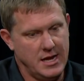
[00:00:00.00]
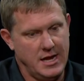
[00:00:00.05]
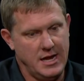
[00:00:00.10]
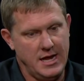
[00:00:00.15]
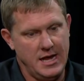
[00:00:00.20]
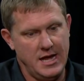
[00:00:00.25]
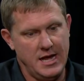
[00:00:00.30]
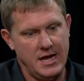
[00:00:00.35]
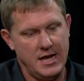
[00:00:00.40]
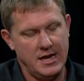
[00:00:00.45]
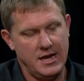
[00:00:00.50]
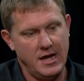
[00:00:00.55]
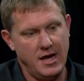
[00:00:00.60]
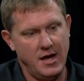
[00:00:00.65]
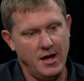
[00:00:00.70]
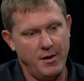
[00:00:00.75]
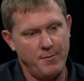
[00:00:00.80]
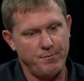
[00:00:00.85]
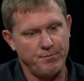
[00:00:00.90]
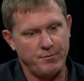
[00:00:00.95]
And
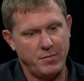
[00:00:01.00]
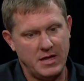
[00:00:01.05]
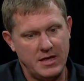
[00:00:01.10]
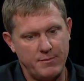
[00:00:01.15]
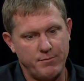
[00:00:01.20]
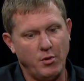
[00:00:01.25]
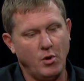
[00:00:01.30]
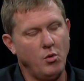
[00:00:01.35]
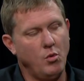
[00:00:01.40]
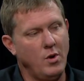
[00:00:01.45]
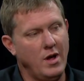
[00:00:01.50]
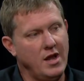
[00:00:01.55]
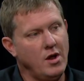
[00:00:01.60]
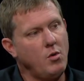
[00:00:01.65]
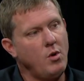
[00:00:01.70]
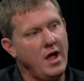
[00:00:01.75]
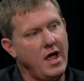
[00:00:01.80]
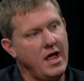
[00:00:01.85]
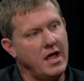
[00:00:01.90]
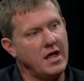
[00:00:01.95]
um, people went
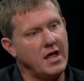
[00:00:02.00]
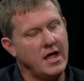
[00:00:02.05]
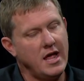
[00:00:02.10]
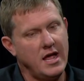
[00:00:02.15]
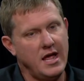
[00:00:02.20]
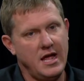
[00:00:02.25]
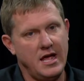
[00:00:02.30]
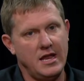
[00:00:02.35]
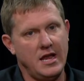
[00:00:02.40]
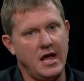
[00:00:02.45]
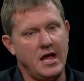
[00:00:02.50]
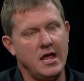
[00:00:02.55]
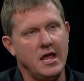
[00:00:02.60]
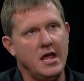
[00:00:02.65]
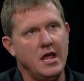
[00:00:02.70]
away. And, and uh,